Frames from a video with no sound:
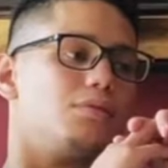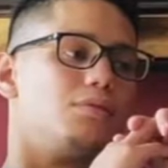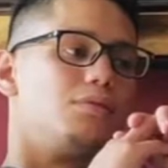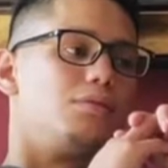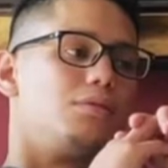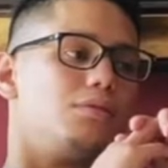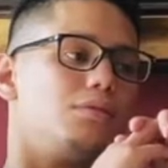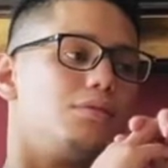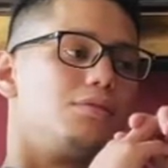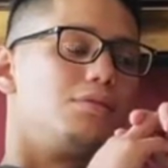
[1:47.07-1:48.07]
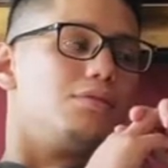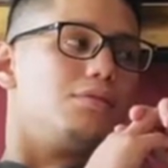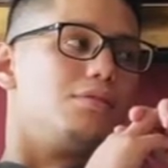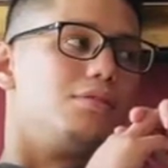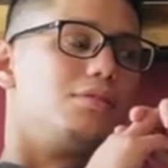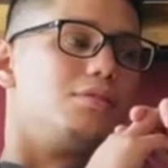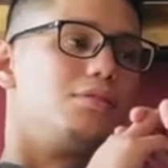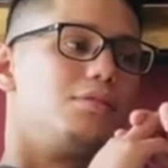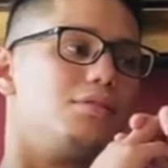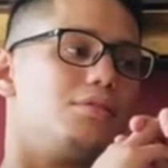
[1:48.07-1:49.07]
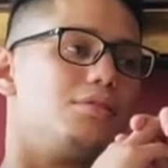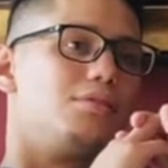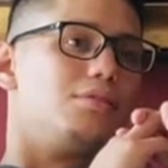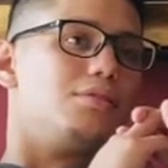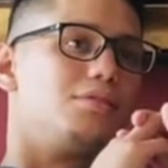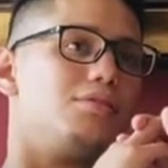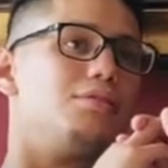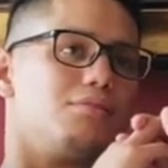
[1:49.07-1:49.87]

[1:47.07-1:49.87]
This person isn't speaking.